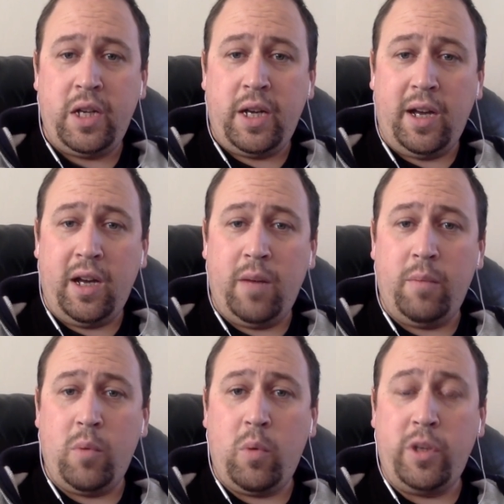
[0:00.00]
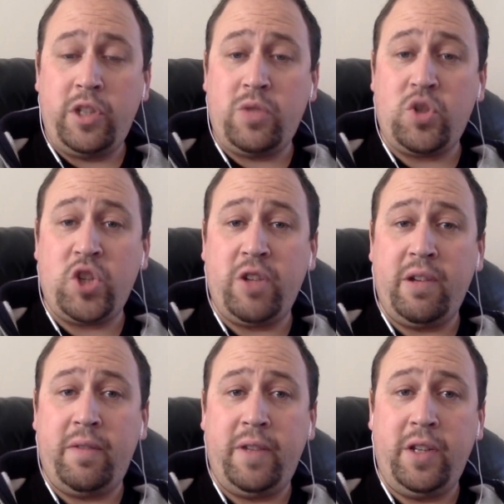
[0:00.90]
Wanted to share
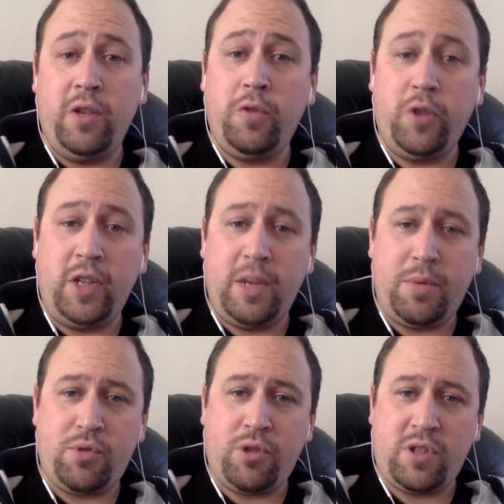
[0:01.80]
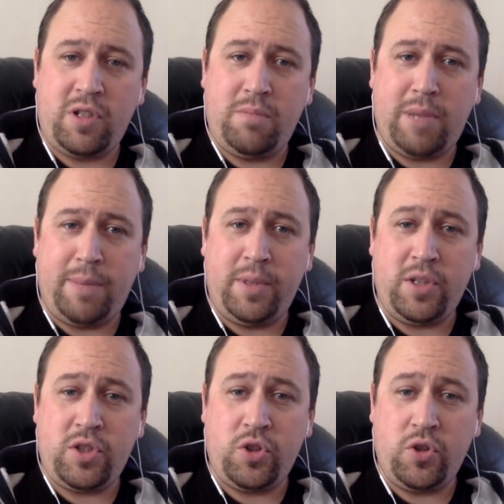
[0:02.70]
a video for the Upper Trosnan
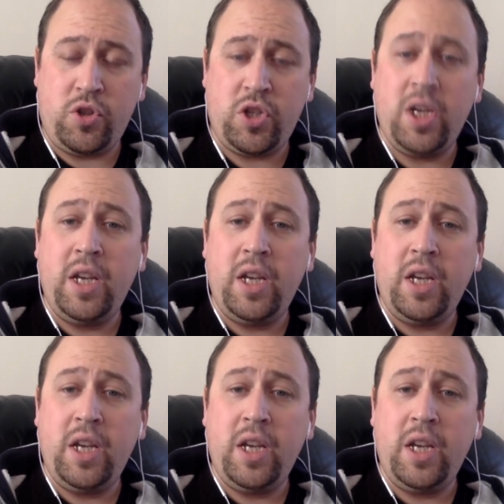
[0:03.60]
Baptist Church